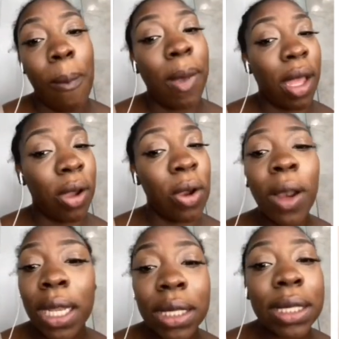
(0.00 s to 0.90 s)
But
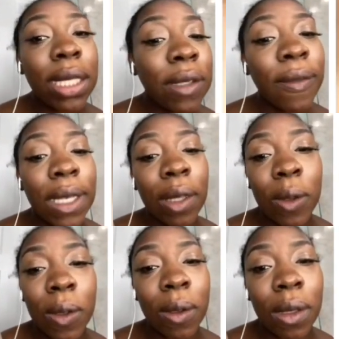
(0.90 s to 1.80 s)
according to this
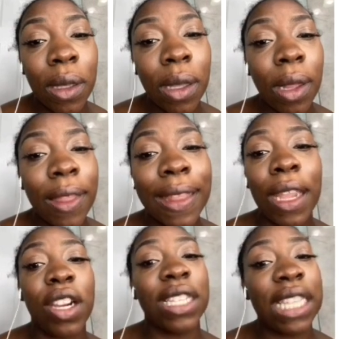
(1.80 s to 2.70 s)
video, they
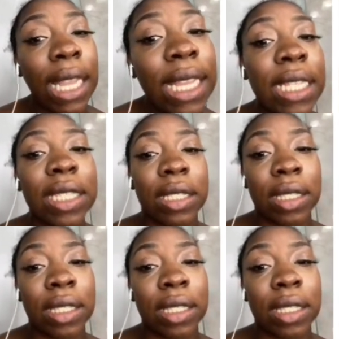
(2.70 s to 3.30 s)
are ticks.